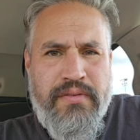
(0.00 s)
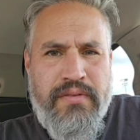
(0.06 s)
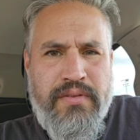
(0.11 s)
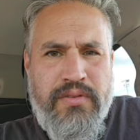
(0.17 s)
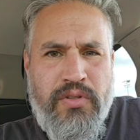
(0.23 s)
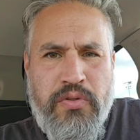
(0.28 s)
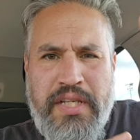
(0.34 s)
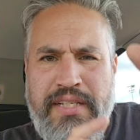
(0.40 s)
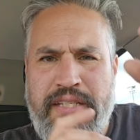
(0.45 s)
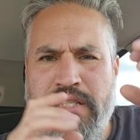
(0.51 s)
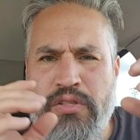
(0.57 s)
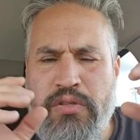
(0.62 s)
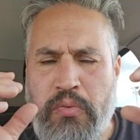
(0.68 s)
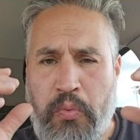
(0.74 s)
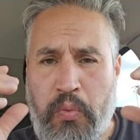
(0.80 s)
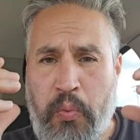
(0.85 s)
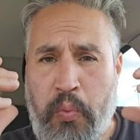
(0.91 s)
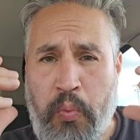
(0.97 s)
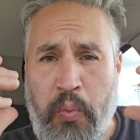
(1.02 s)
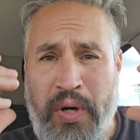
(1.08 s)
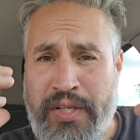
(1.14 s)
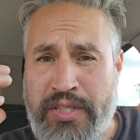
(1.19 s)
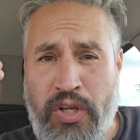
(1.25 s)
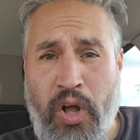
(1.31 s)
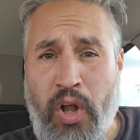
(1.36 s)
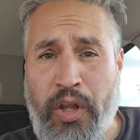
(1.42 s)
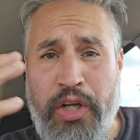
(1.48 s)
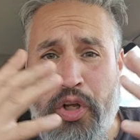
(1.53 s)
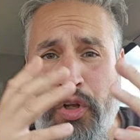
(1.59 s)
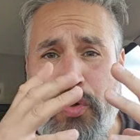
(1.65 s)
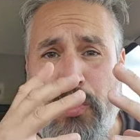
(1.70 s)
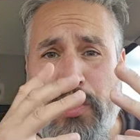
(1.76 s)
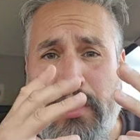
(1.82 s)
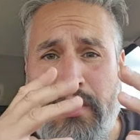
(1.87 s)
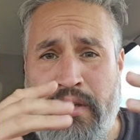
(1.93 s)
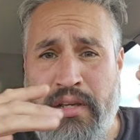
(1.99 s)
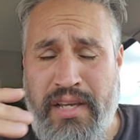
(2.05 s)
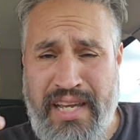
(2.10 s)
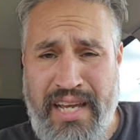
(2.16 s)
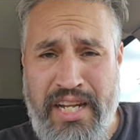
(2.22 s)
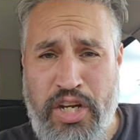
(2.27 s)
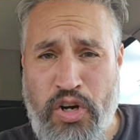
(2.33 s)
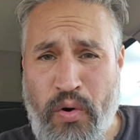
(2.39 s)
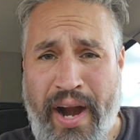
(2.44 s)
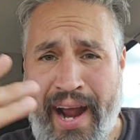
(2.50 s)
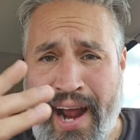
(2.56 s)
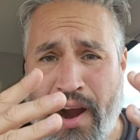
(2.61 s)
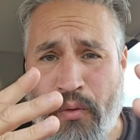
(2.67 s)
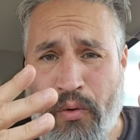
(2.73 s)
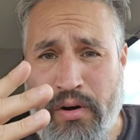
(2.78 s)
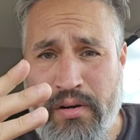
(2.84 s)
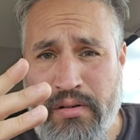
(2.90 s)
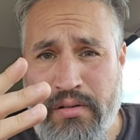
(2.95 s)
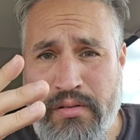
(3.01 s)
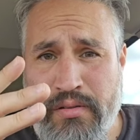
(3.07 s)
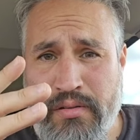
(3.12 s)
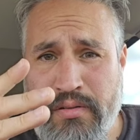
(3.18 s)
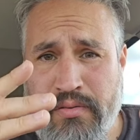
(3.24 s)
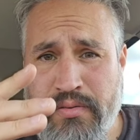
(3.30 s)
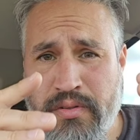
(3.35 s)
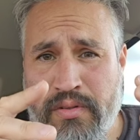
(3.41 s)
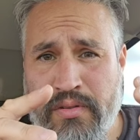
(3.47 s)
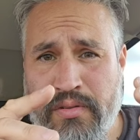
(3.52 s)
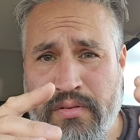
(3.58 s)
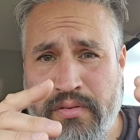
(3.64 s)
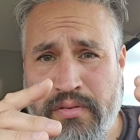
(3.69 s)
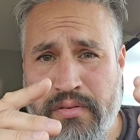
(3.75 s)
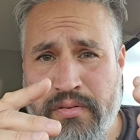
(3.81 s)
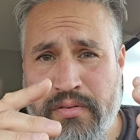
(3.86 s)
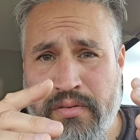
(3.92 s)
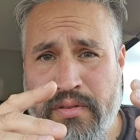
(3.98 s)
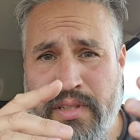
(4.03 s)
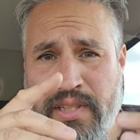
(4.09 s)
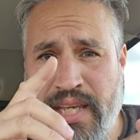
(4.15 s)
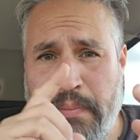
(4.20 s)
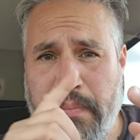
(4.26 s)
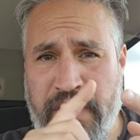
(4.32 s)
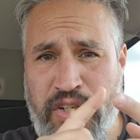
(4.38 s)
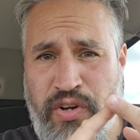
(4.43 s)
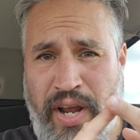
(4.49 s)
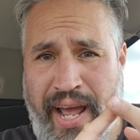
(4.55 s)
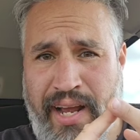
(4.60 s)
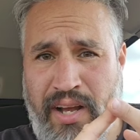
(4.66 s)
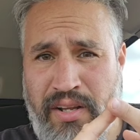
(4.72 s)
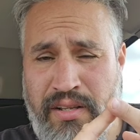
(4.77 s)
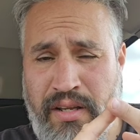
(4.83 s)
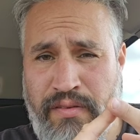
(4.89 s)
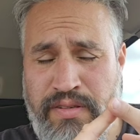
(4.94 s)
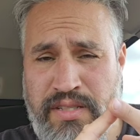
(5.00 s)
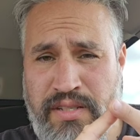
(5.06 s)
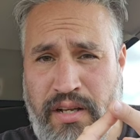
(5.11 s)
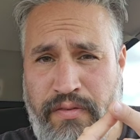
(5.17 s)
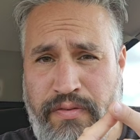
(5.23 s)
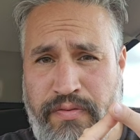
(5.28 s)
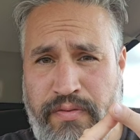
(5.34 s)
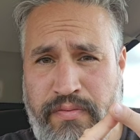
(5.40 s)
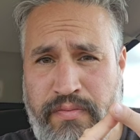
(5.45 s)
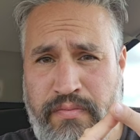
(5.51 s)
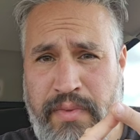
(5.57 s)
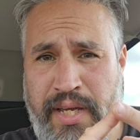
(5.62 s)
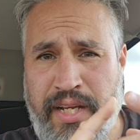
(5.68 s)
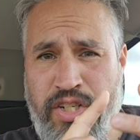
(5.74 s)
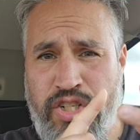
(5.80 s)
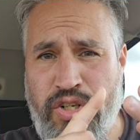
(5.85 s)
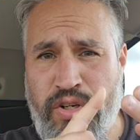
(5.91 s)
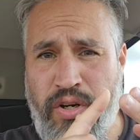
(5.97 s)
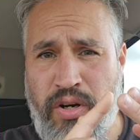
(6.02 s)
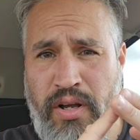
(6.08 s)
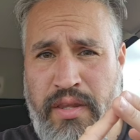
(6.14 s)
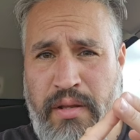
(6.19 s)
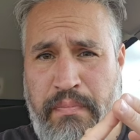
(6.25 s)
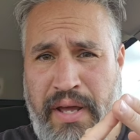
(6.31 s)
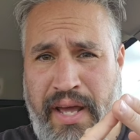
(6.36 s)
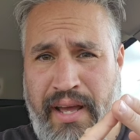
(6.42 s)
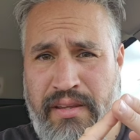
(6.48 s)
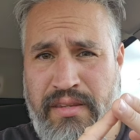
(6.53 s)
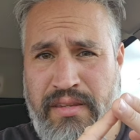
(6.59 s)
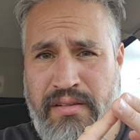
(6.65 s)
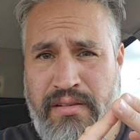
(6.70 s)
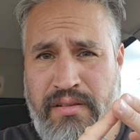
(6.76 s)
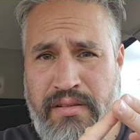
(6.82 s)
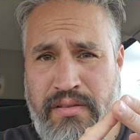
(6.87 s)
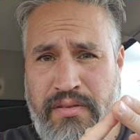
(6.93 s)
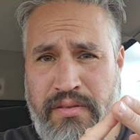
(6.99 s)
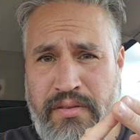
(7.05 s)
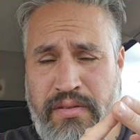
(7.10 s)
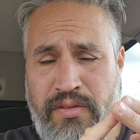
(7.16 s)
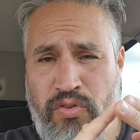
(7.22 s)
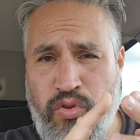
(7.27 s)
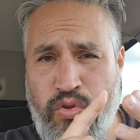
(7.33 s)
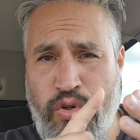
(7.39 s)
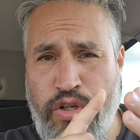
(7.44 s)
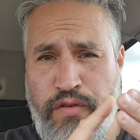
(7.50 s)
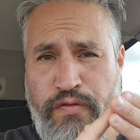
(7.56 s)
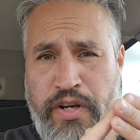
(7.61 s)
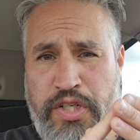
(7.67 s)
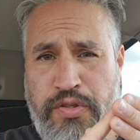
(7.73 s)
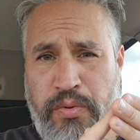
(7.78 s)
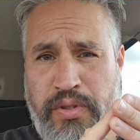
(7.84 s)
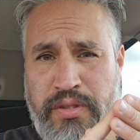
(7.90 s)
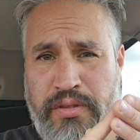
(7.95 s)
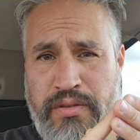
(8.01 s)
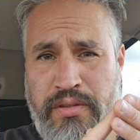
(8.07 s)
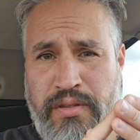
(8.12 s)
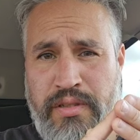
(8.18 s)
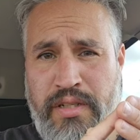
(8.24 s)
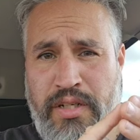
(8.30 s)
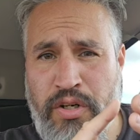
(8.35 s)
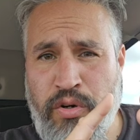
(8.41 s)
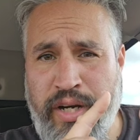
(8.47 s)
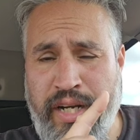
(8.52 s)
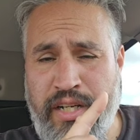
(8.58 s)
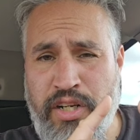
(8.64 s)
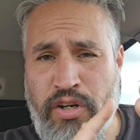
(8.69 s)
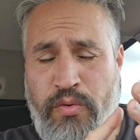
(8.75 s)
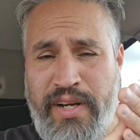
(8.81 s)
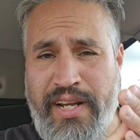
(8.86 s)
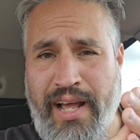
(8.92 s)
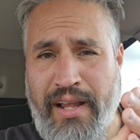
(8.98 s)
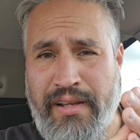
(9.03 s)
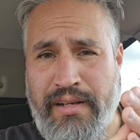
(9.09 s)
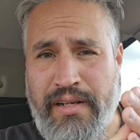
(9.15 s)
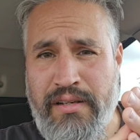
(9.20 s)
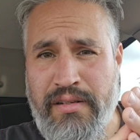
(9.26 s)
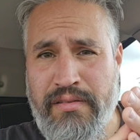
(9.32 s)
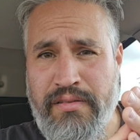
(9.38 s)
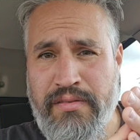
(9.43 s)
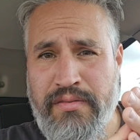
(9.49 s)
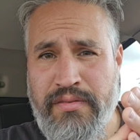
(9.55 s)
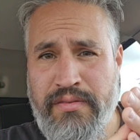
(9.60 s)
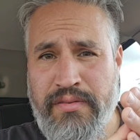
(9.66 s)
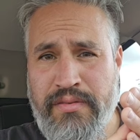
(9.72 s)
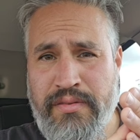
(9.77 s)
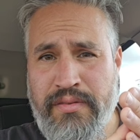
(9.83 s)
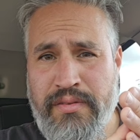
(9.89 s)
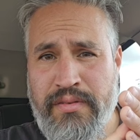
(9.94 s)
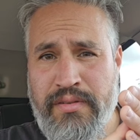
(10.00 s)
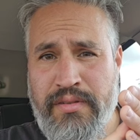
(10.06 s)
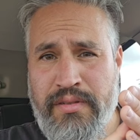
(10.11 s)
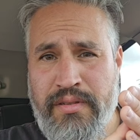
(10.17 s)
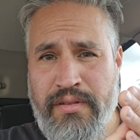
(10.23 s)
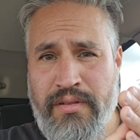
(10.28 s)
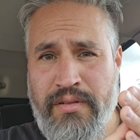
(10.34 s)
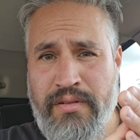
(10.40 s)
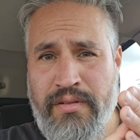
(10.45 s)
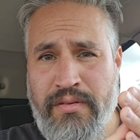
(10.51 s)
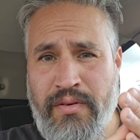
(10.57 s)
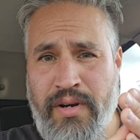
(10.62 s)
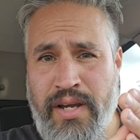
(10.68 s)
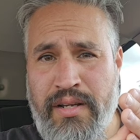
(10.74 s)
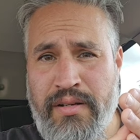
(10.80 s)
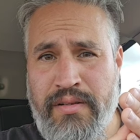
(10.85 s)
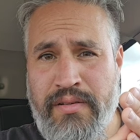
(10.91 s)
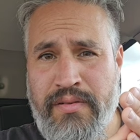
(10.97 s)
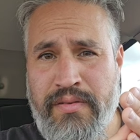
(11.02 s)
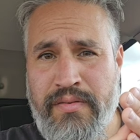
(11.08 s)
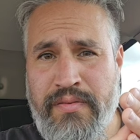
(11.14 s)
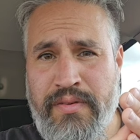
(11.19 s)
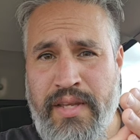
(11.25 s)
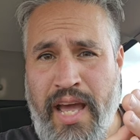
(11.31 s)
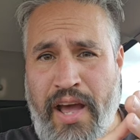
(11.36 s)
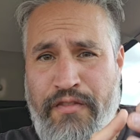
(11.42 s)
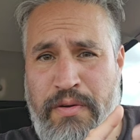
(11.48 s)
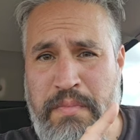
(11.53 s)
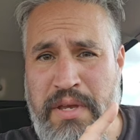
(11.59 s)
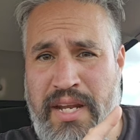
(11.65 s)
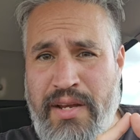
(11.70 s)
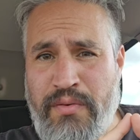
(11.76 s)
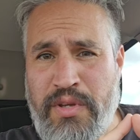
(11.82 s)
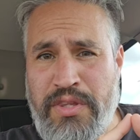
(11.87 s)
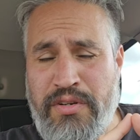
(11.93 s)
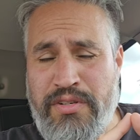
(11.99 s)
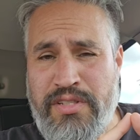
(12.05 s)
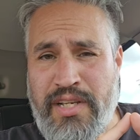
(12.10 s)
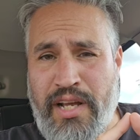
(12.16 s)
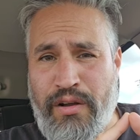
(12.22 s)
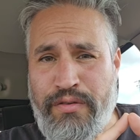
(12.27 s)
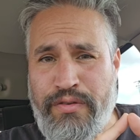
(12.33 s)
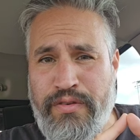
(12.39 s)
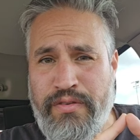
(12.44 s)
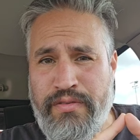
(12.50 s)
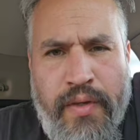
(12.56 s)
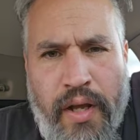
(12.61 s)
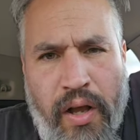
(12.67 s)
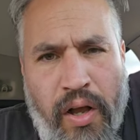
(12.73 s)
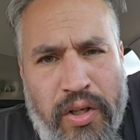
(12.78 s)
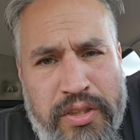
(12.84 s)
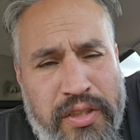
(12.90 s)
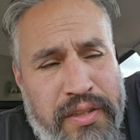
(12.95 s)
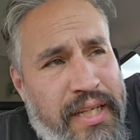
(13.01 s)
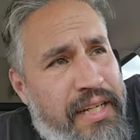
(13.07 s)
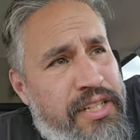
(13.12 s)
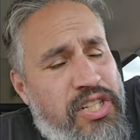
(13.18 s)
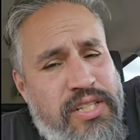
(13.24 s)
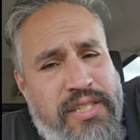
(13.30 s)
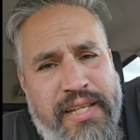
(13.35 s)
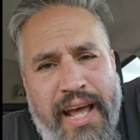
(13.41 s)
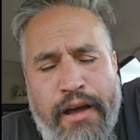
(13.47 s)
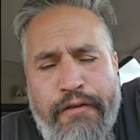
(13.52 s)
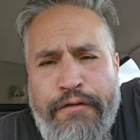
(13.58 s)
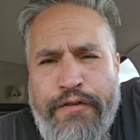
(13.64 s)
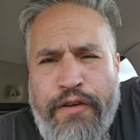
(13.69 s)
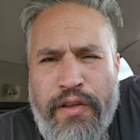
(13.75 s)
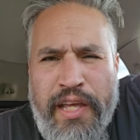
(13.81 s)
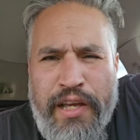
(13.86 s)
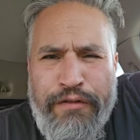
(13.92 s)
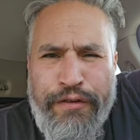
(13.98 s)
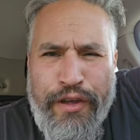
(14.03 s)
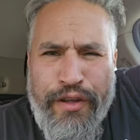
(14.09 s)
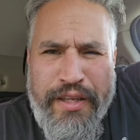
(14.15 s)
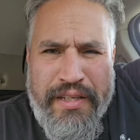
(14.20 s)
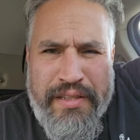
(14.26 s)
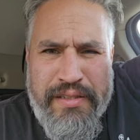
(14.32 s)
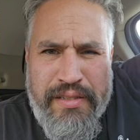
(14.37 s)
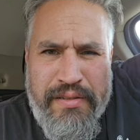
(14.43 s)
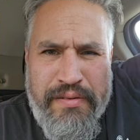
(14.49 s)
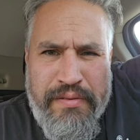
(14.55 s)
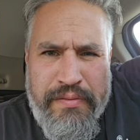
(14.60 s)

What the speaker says: So, this is what it's all included in your hour. Keeping track of stuff, making sure you're on the path, doing your visuals, creating your reality, right? Having a meeting with yourself. Also, not just that, feeling feelings.